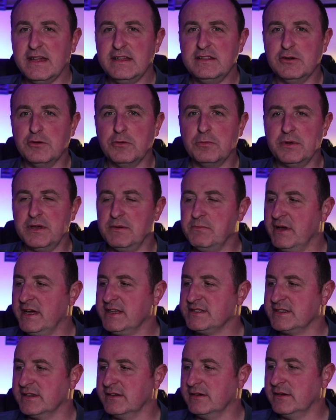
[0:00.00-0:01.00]
little bit
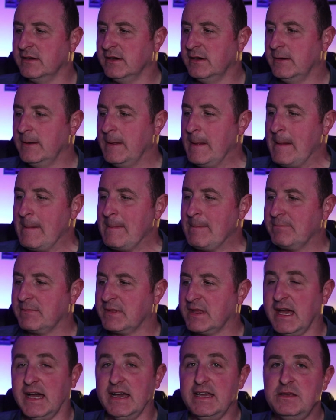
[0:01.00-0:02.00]
better.
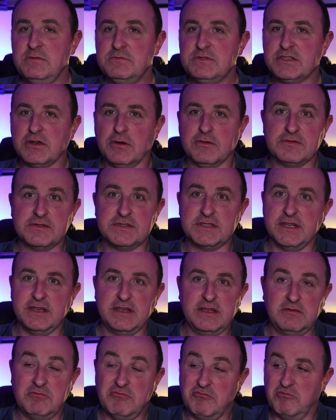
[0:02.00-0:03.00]
Games,
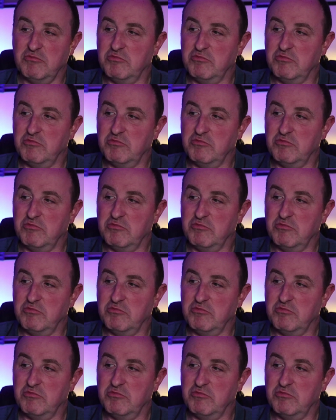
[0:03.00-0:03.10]
obviously,